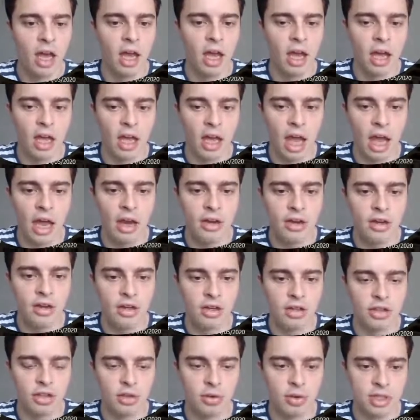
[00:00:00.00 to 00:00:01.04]
And you can
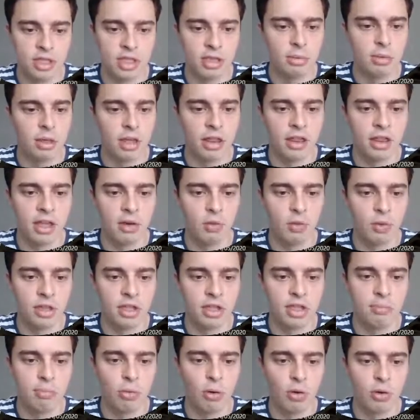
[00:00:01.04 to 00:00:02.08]
do a similar thing with
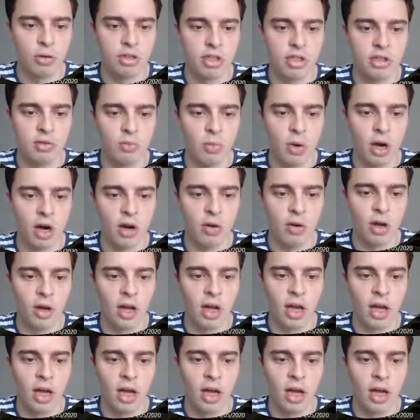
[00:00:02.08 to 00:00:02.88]
sports as well,